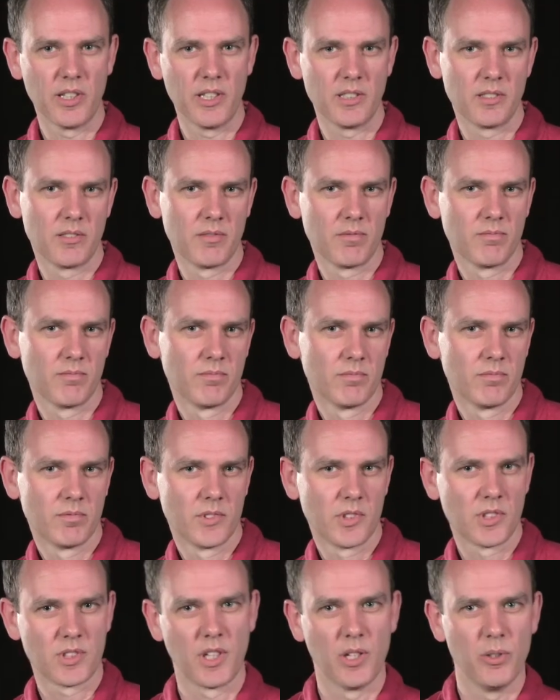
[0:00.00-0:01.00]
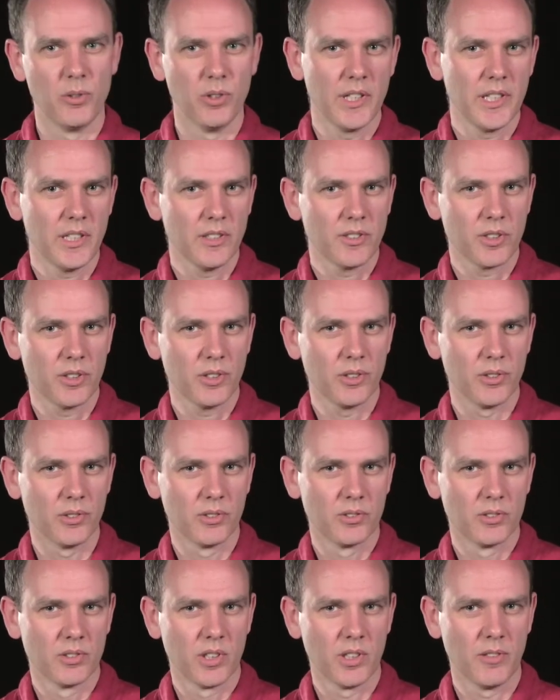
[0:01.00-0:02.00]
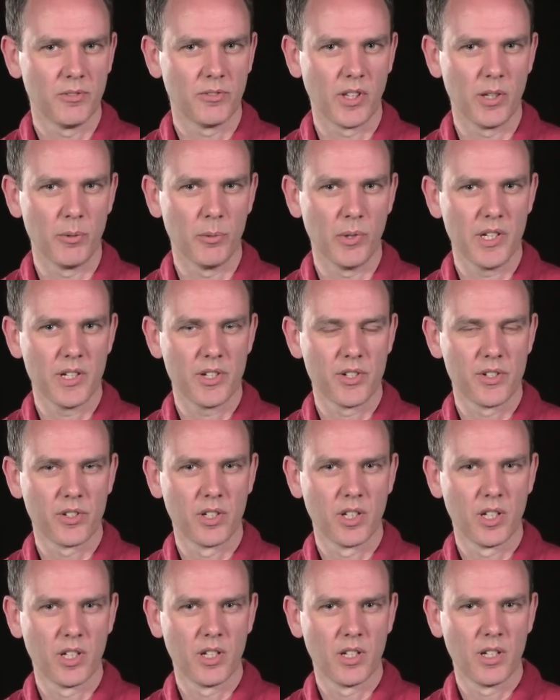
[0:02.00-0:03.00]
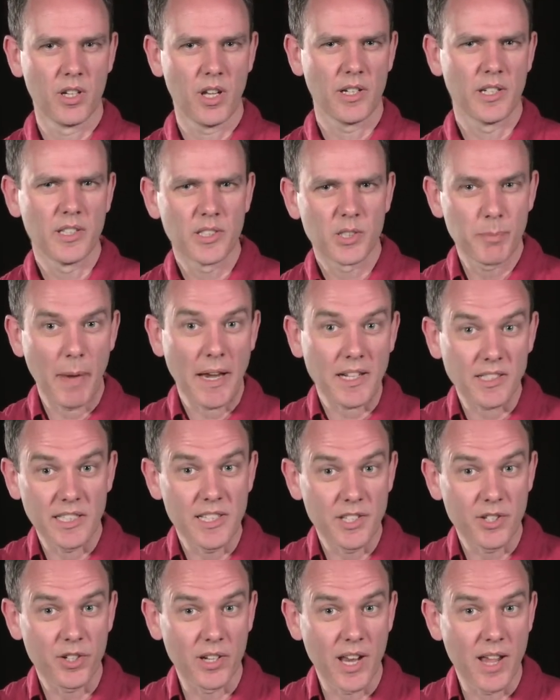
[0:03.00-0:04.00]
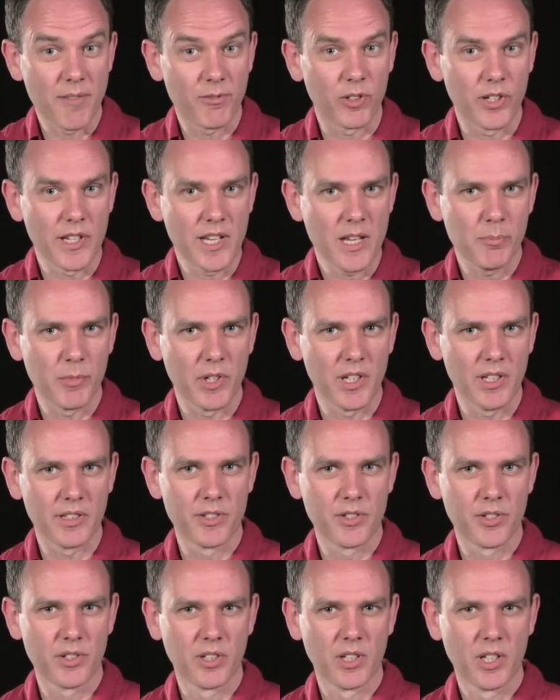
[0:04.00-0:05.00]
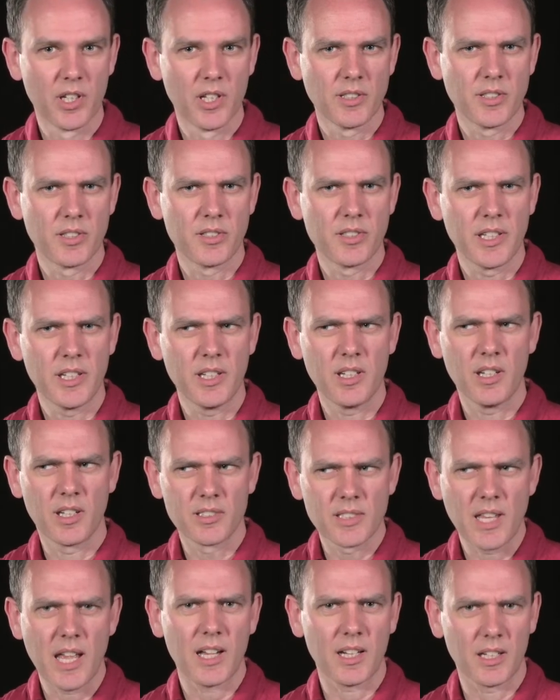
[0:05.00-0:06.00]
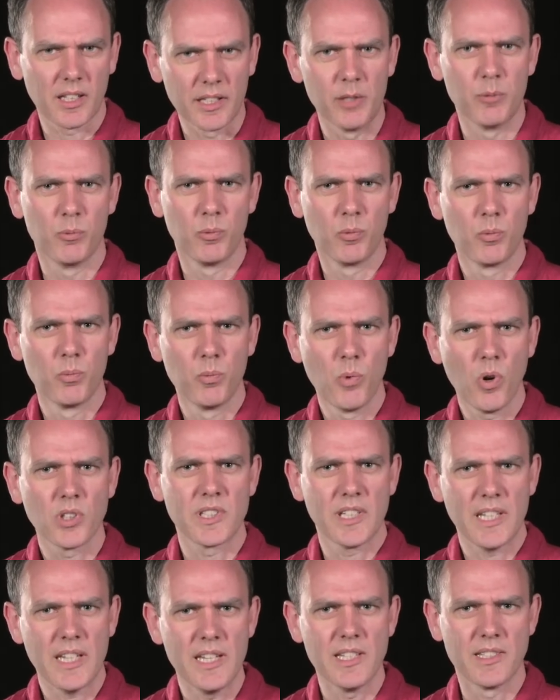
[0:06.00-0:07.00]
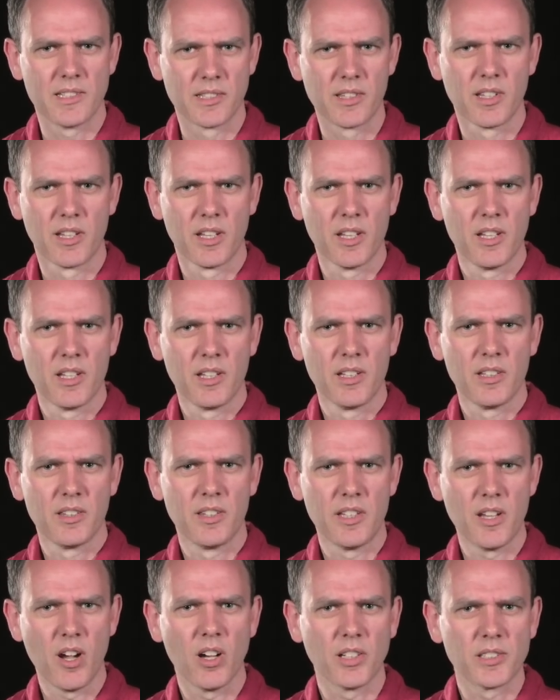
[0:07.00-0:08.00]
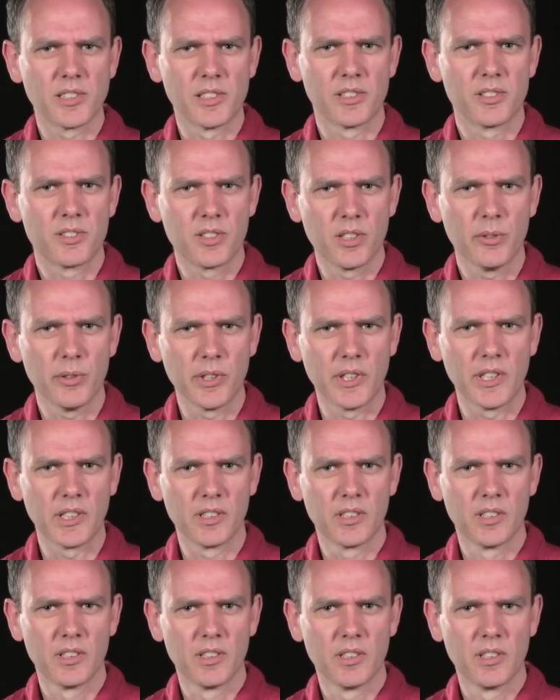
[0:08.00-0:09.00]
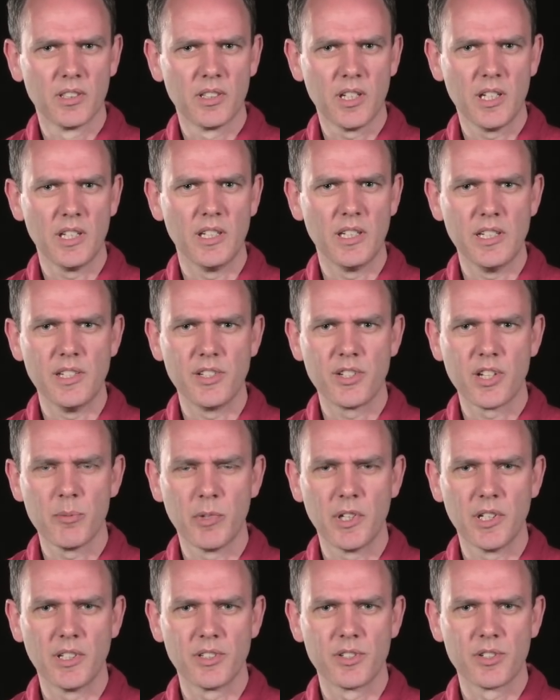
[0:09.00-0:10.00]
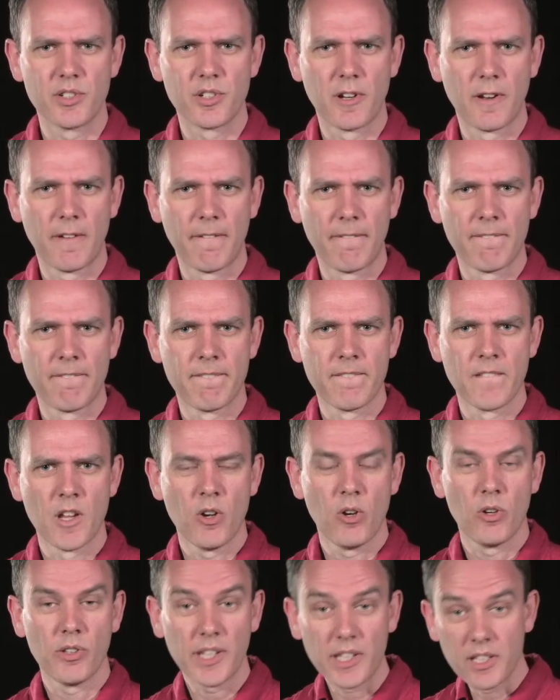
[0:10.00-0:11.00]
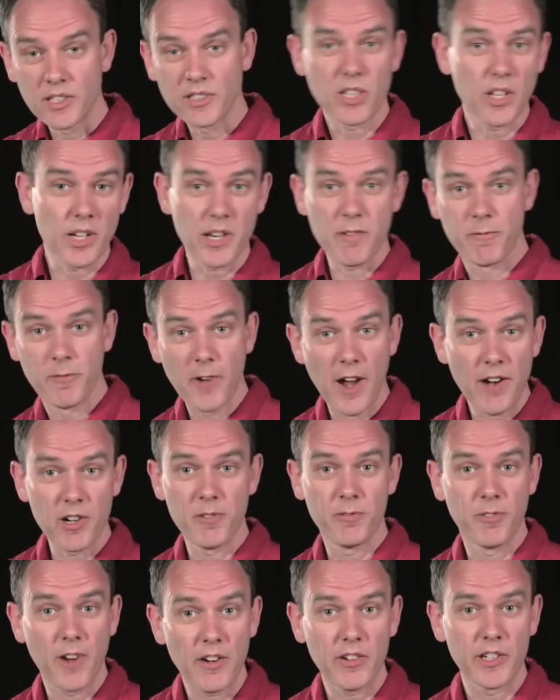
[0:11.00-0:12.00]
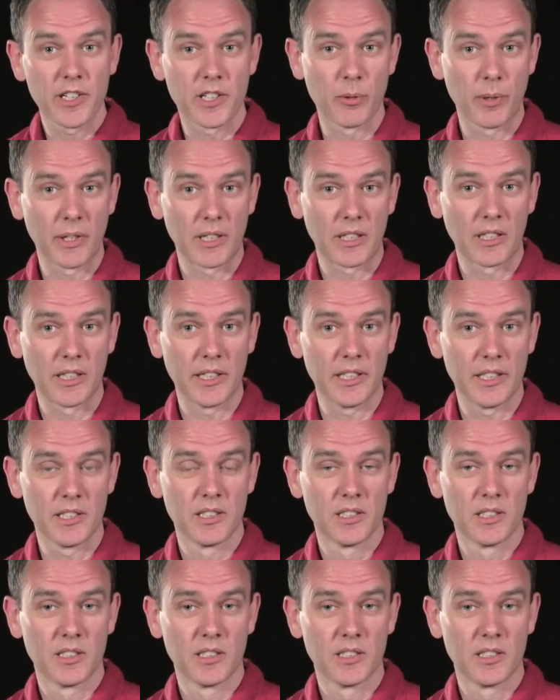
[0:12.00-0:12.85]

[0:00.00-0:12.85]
it slowly too, if they wish, and inspect each and every image to see exactly what is the artist doing in each image. Or they can turn it very, very quickly.